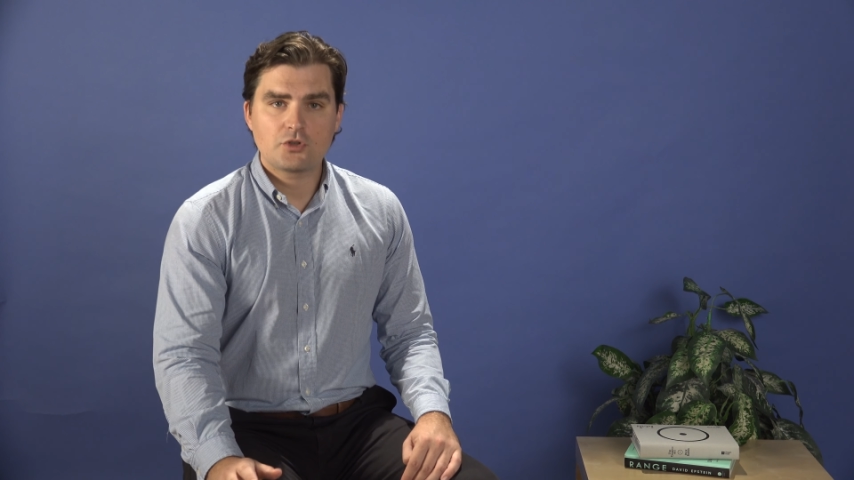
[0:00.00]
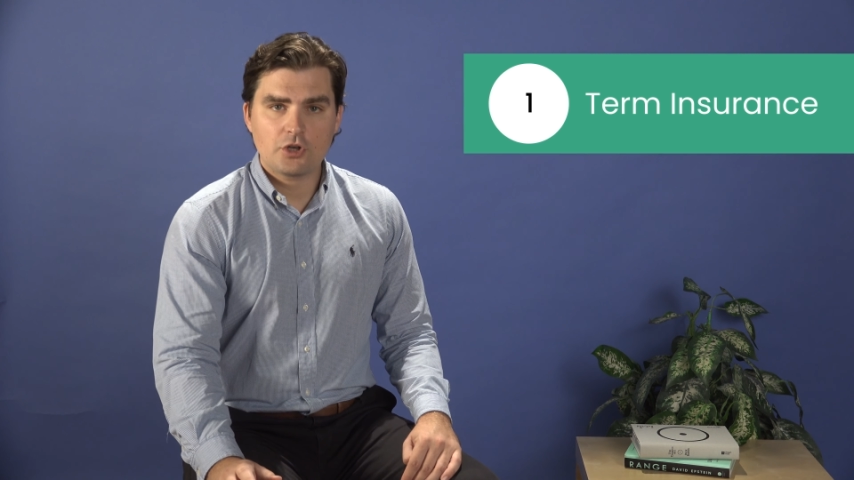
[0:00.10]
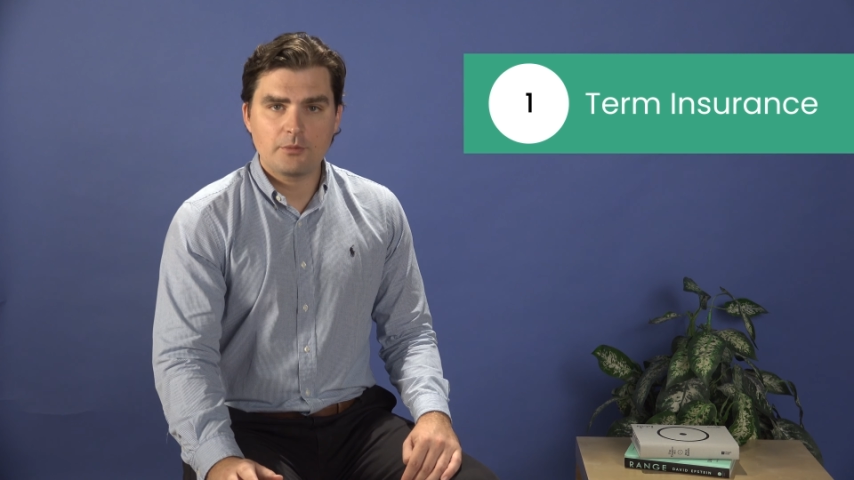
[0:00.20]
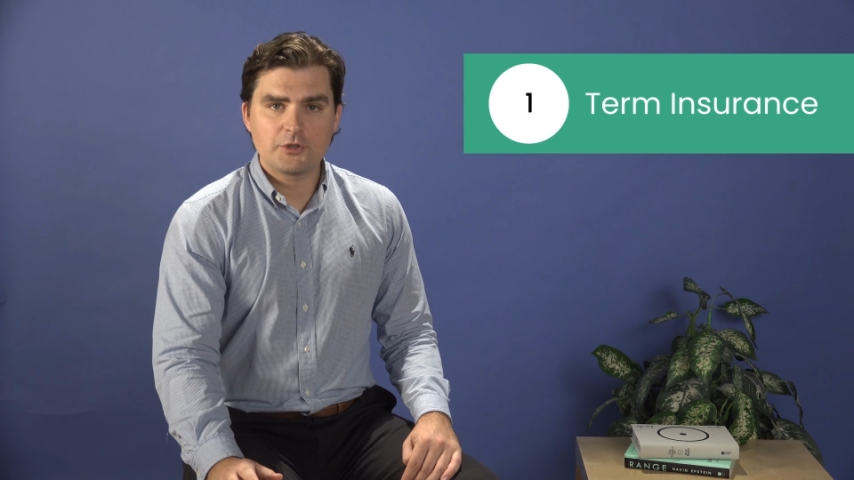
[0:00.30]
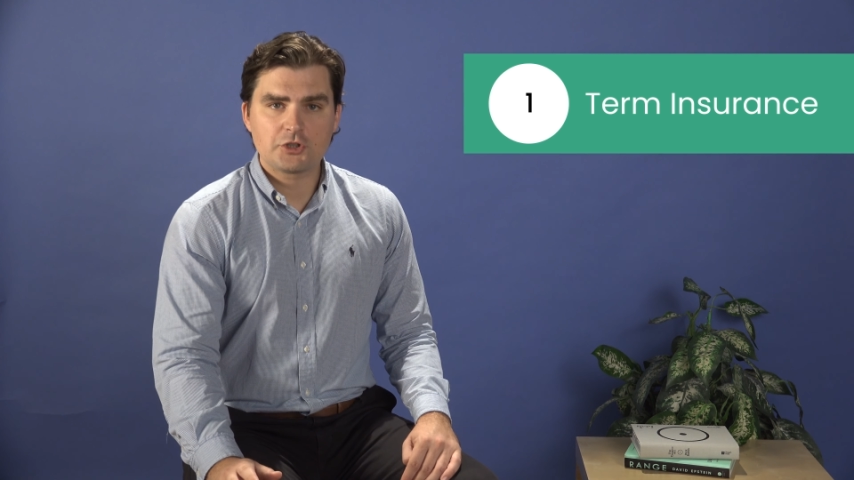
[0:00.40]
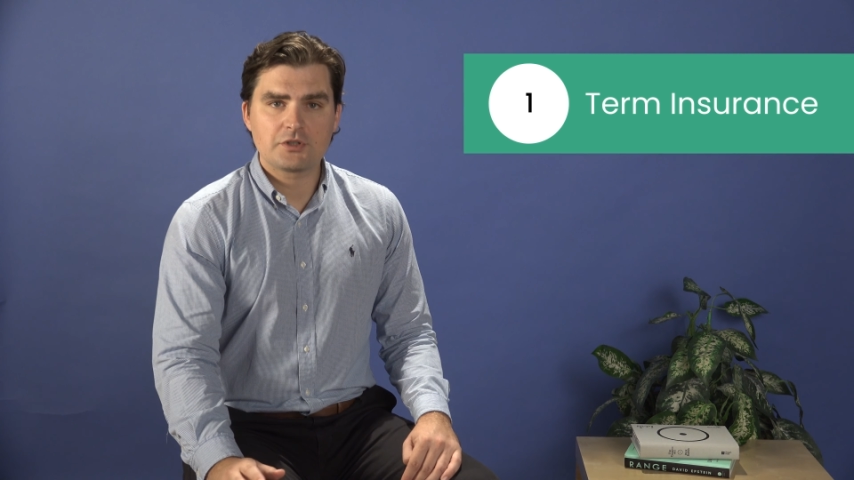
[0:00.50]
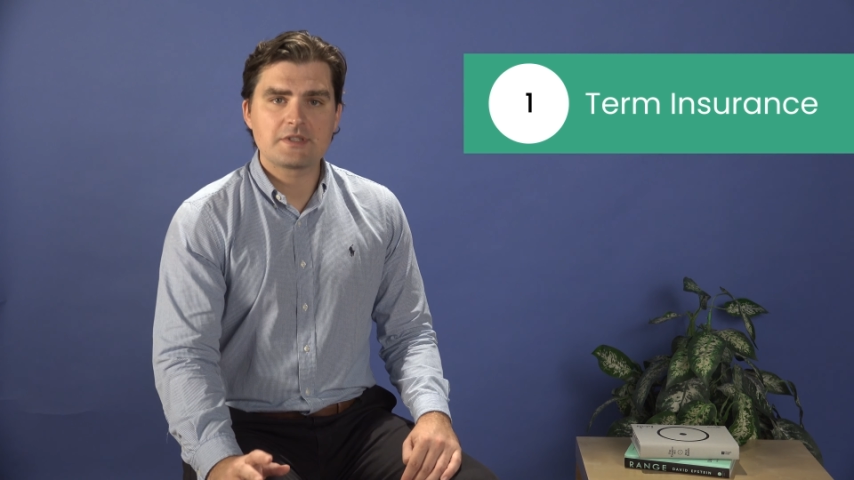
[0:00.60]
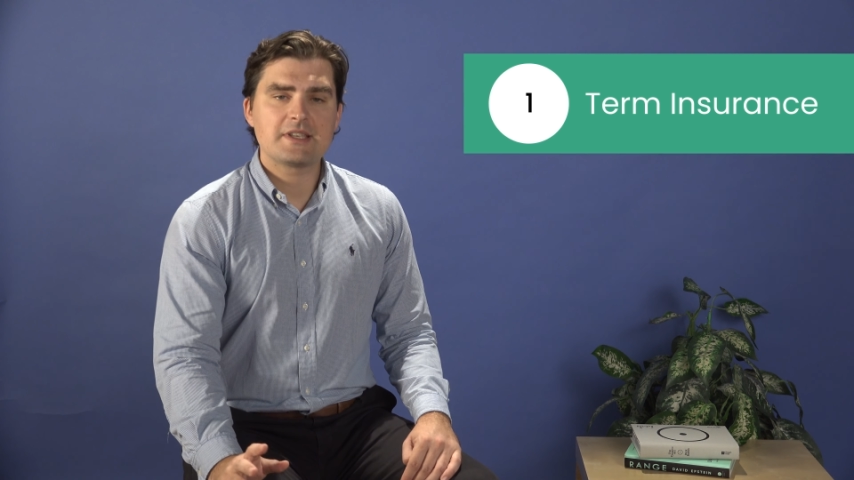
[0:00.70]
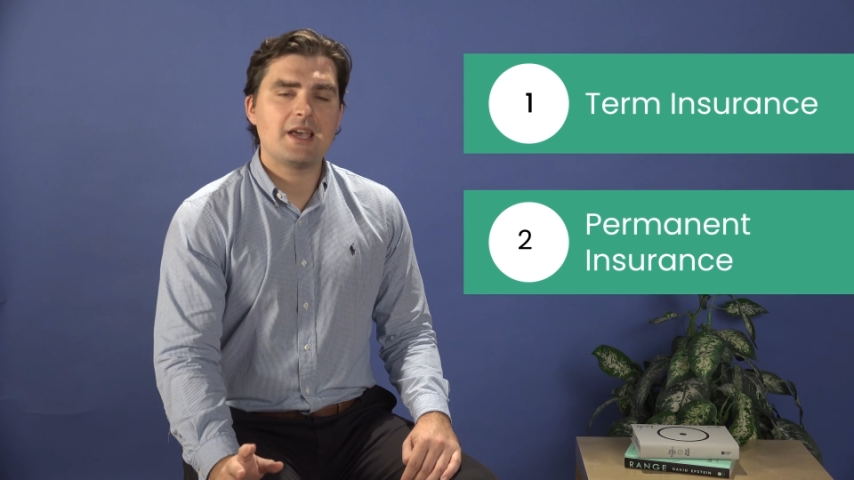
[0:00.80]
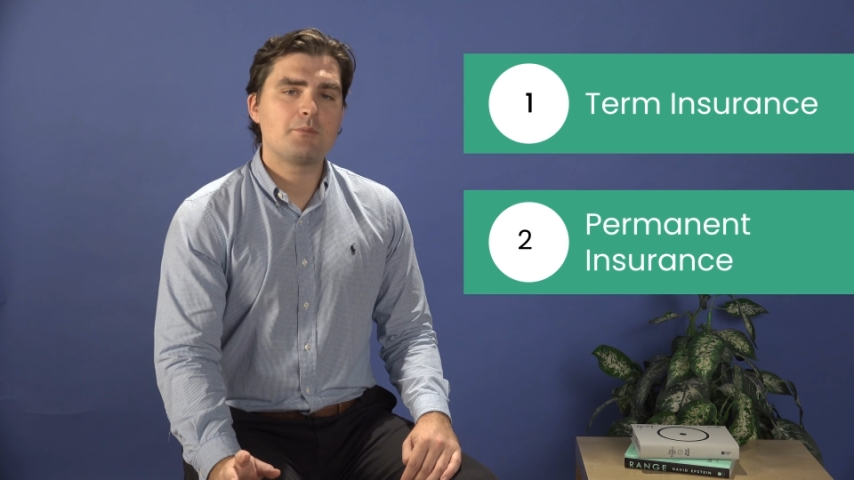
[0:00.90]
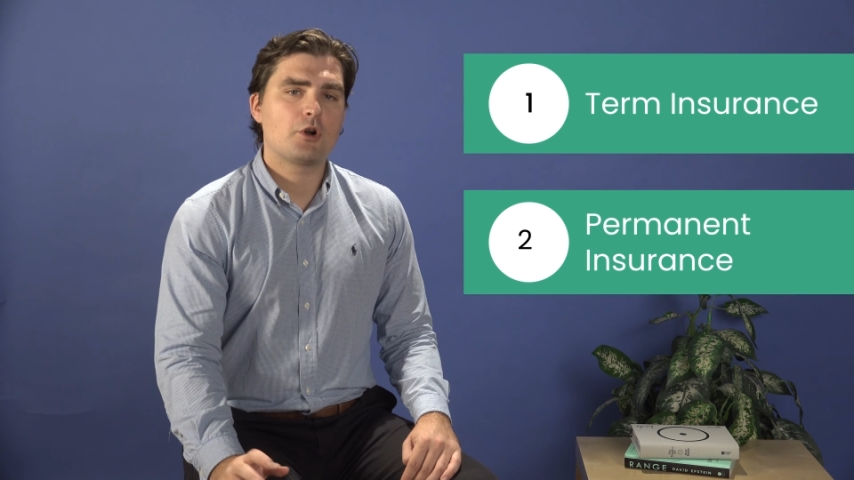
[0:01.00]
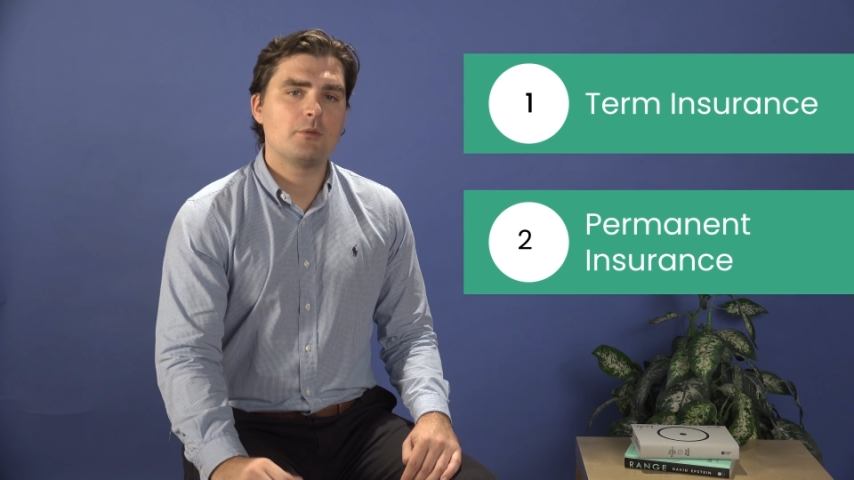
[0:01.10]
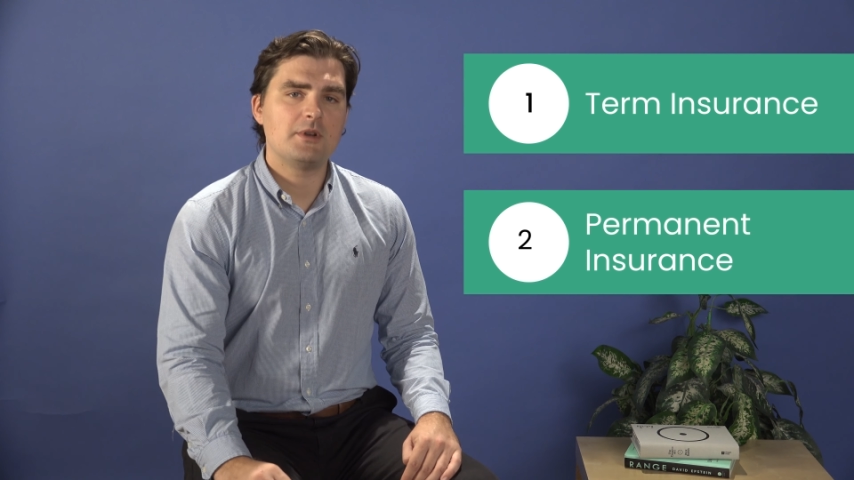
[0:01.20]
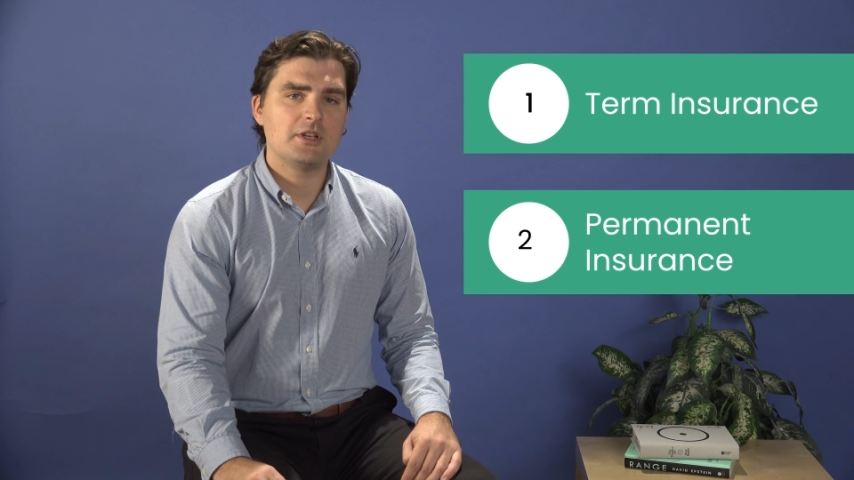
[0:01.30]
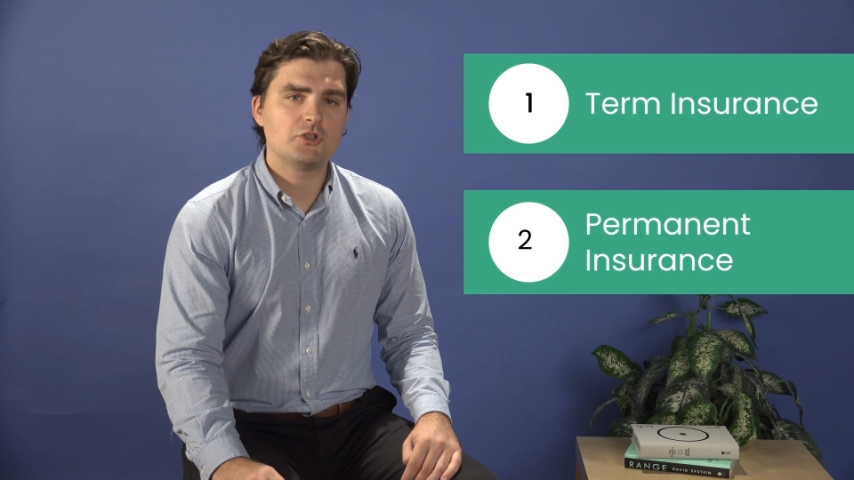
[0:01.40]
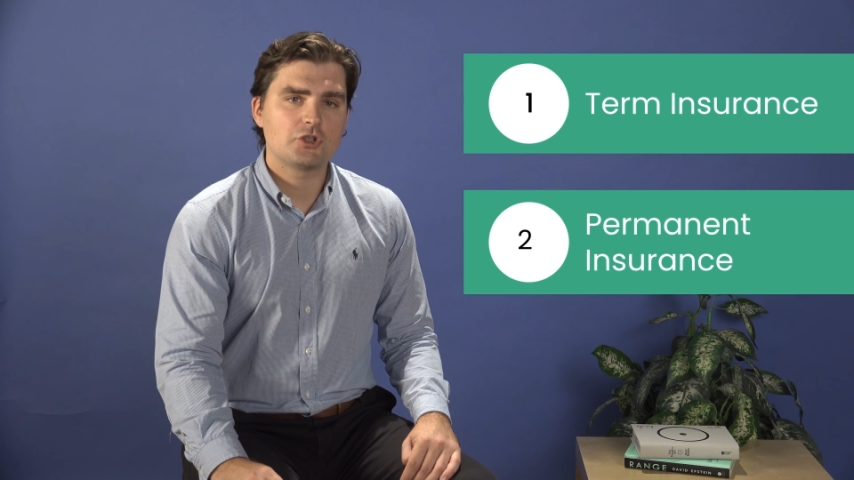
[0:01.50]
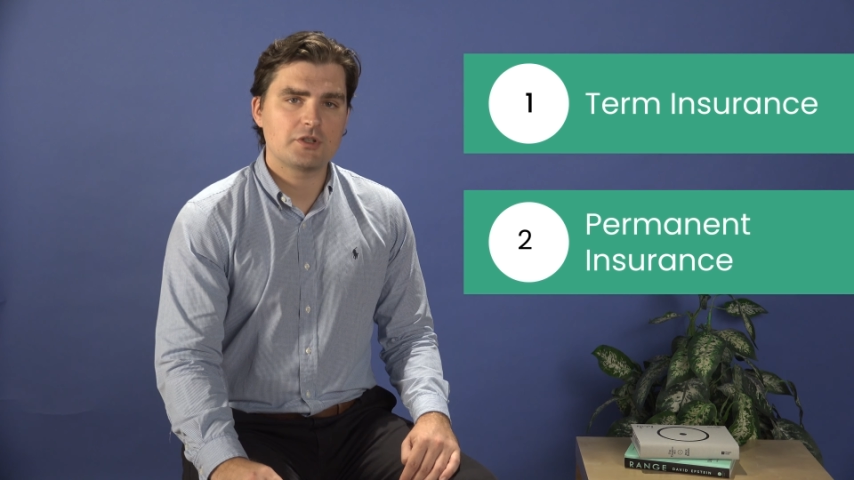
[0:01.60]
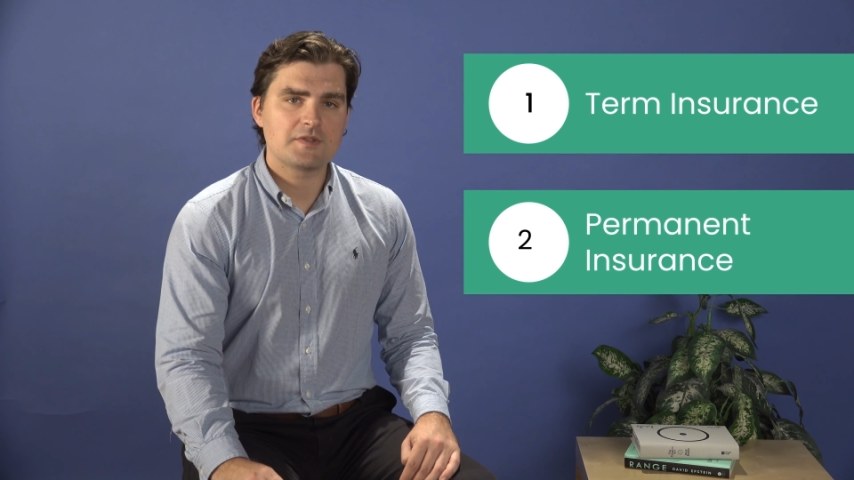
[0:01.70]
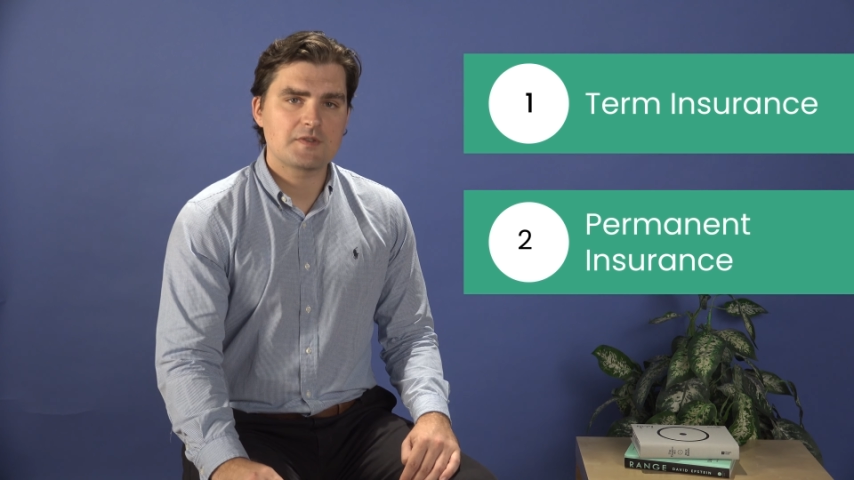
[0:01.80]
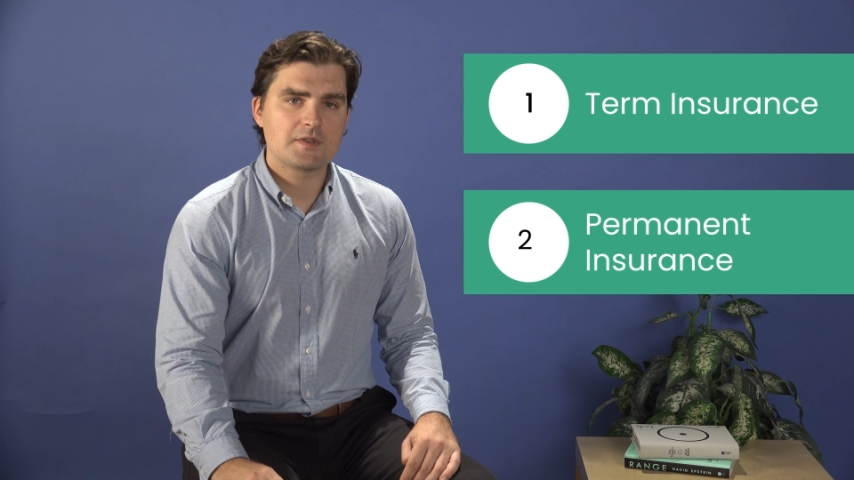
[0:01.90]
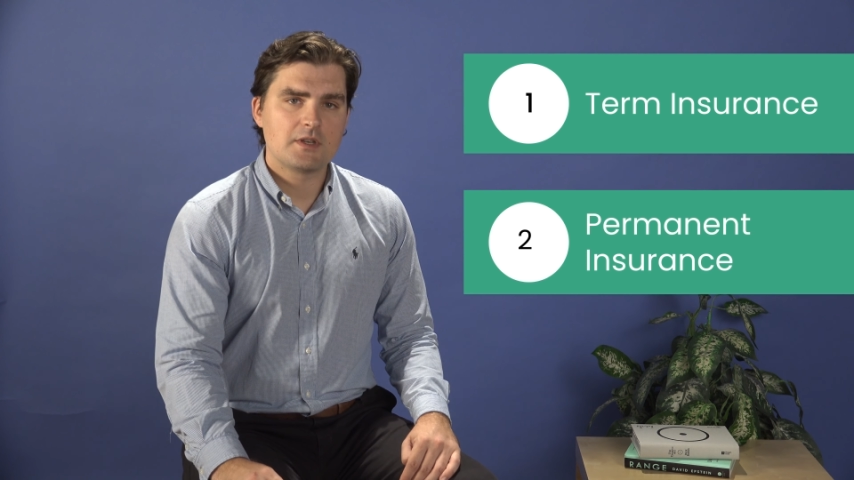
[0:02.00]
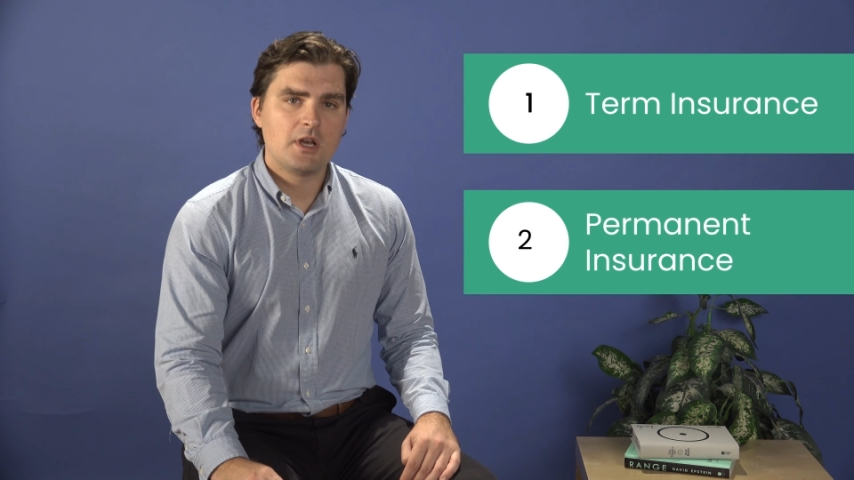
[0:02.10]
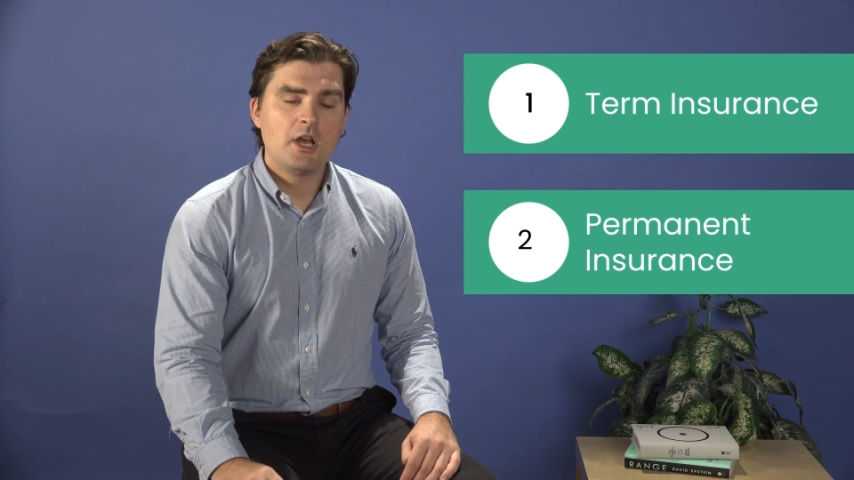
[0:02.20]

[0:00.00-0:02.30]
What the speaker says: term insurance and permanent insurance.